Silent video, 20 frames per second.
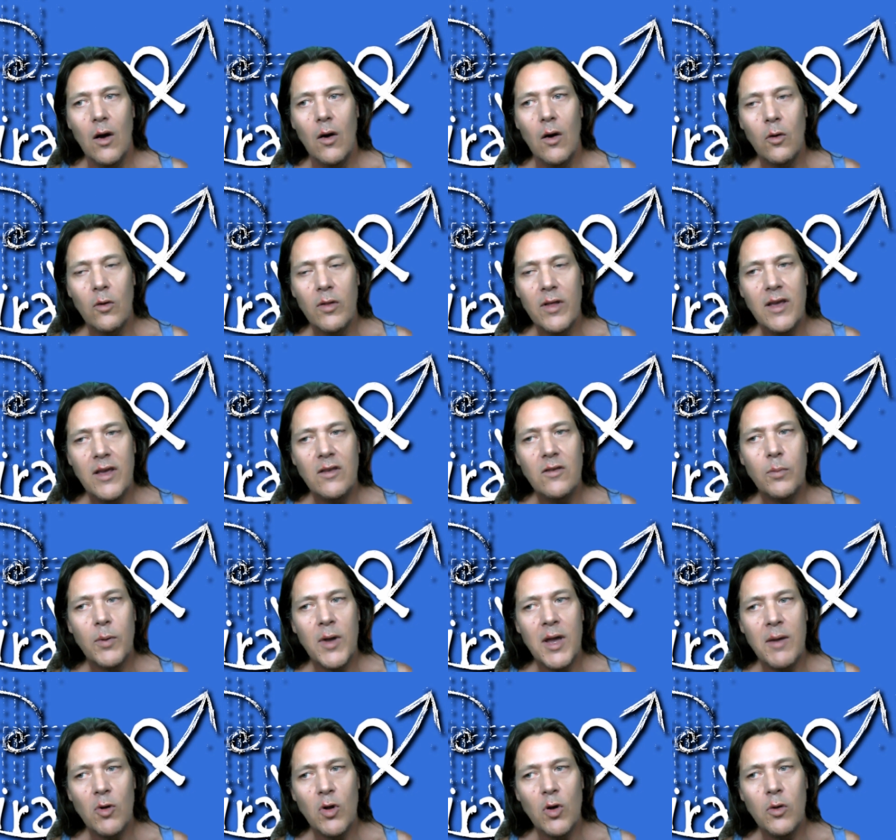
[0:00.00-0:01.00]
All these
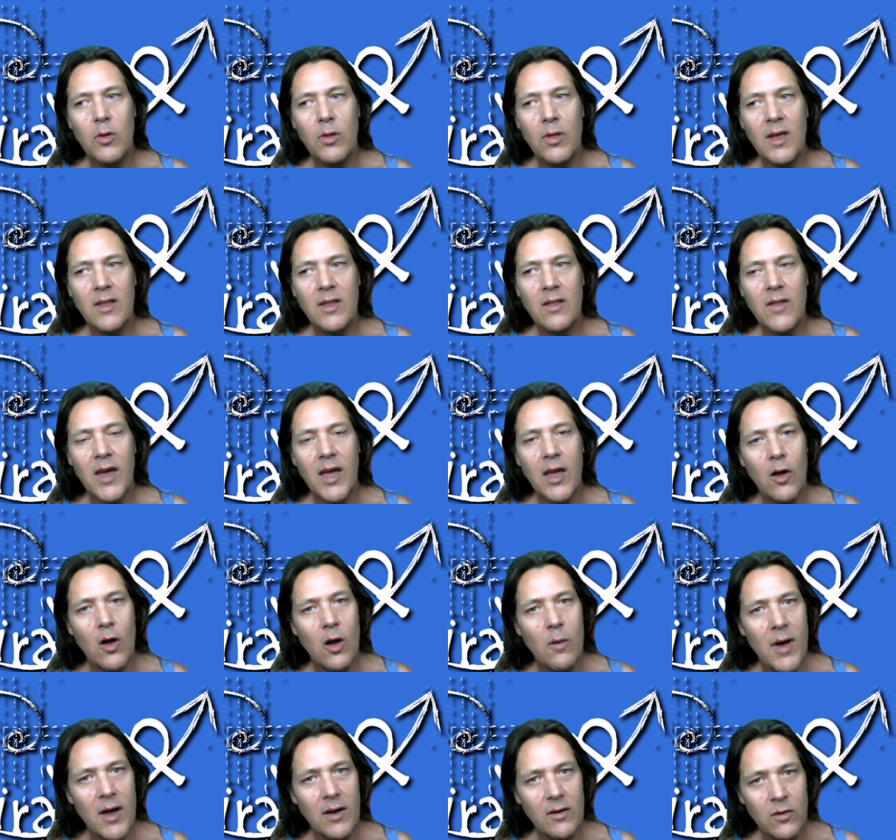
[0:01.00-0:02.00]
people who think they can
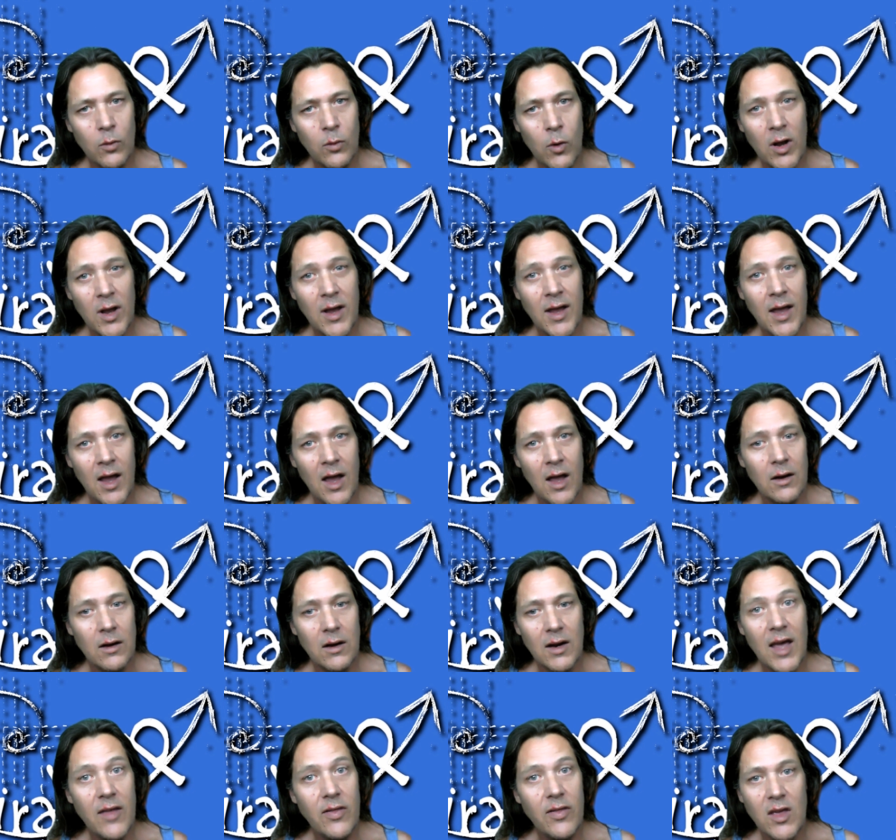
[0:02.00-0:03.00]
go back to work and get,
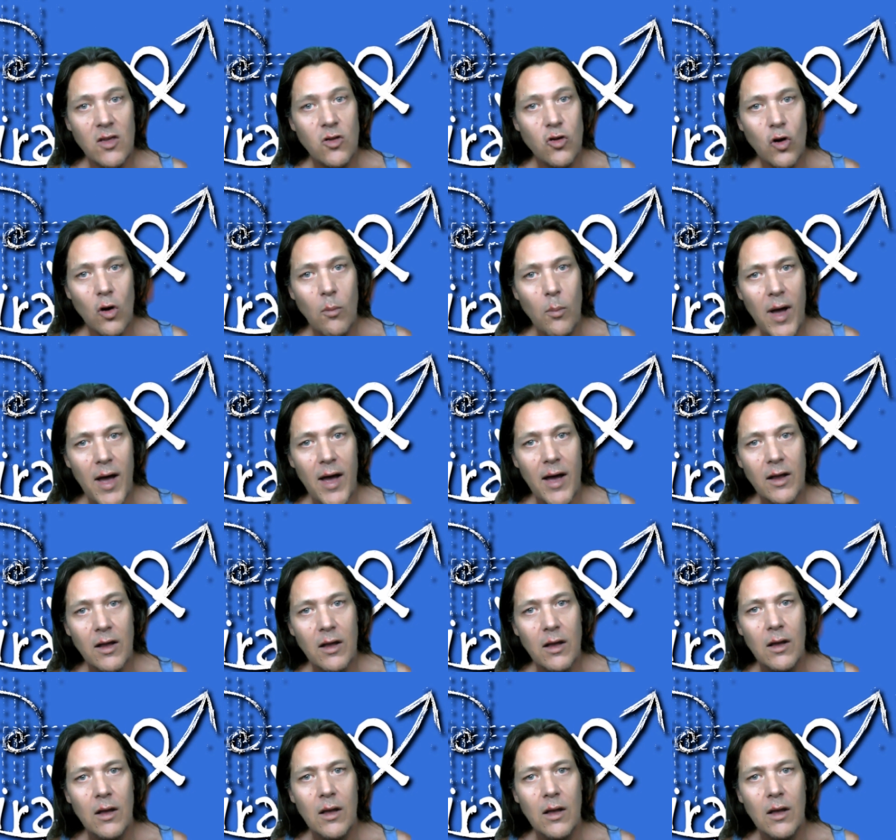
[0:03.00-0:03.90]
and get their job back.